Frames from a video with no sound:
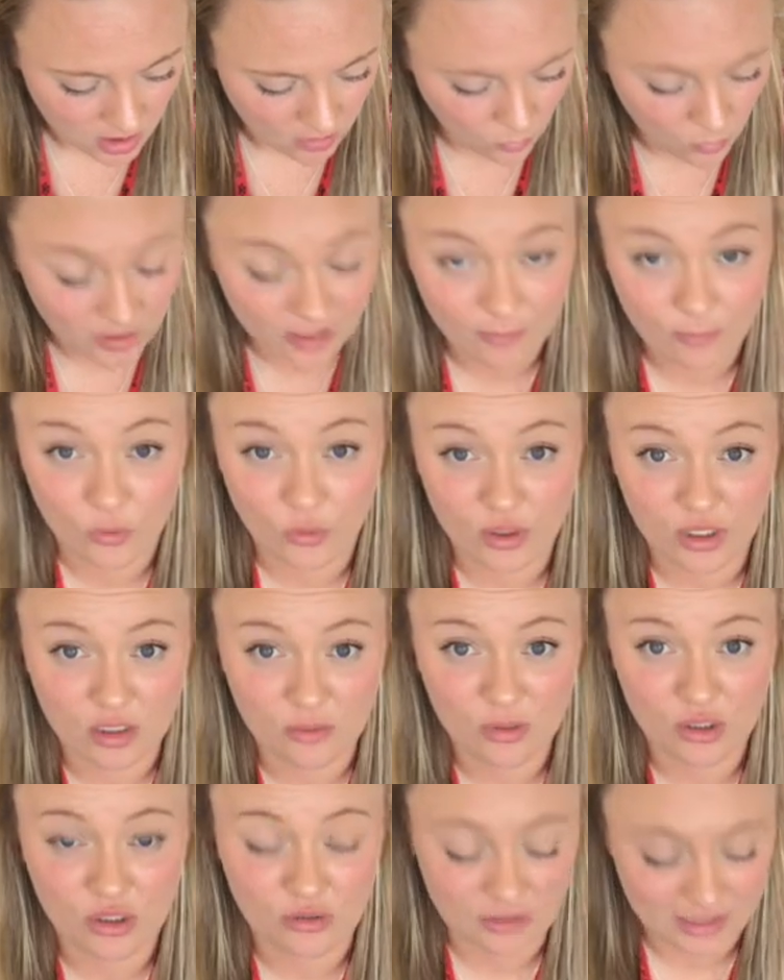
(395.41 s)
What I'm going
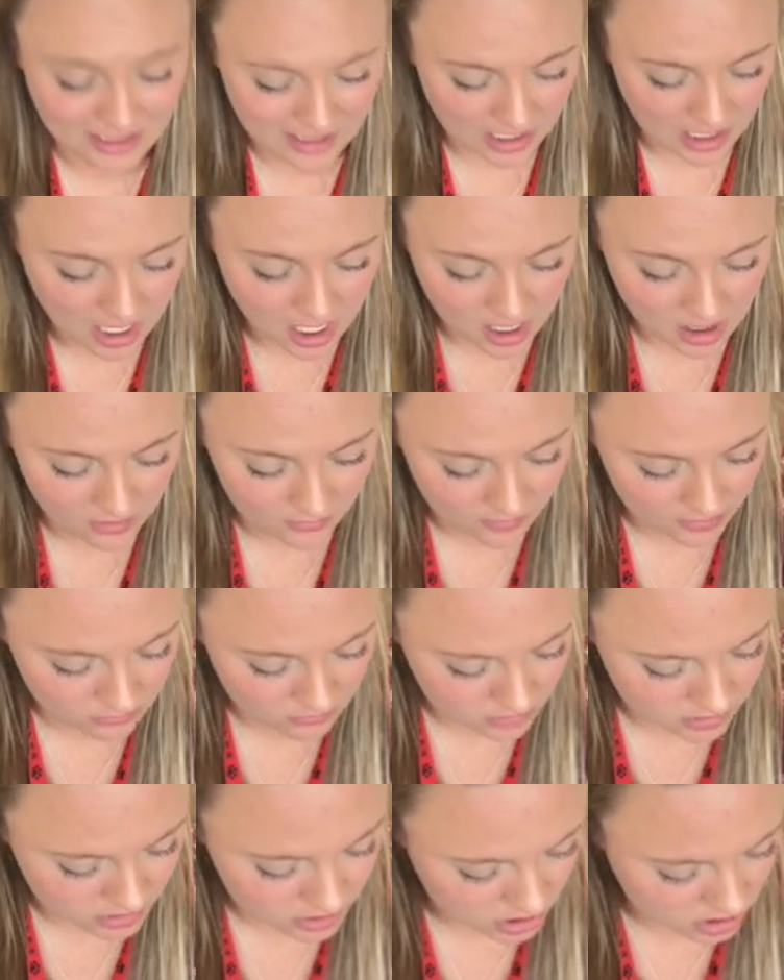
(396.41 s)
to be doing now in order